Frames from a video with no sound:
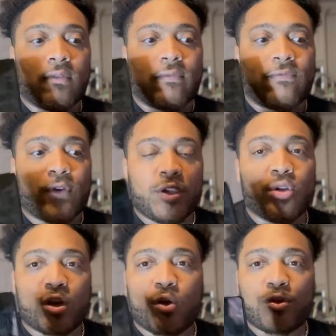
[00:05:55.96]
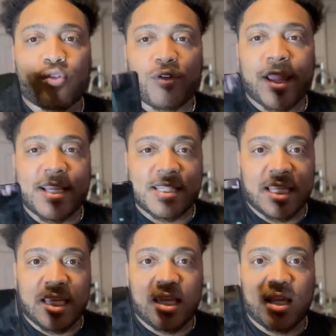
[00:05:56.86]
for you to go
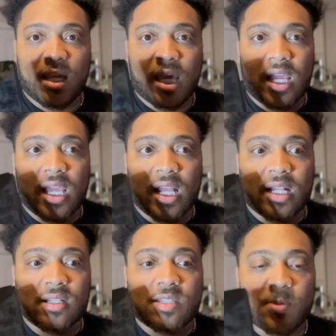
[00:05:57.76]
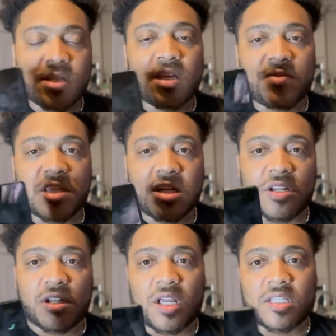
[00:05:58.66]
crazy and spend
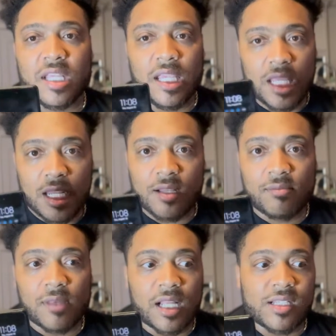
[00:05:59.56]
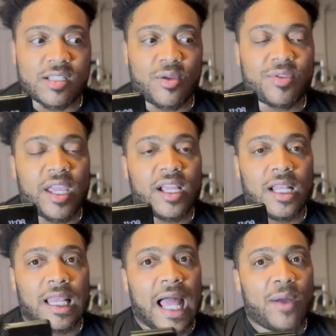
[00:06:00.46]
$1,700 to get it. I just don't think a
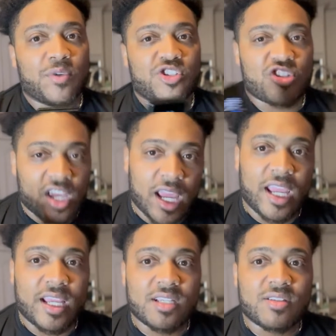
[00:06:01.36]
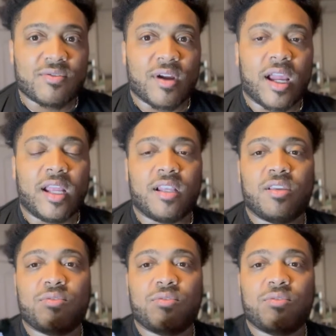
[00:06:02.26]
lot was changed, right? You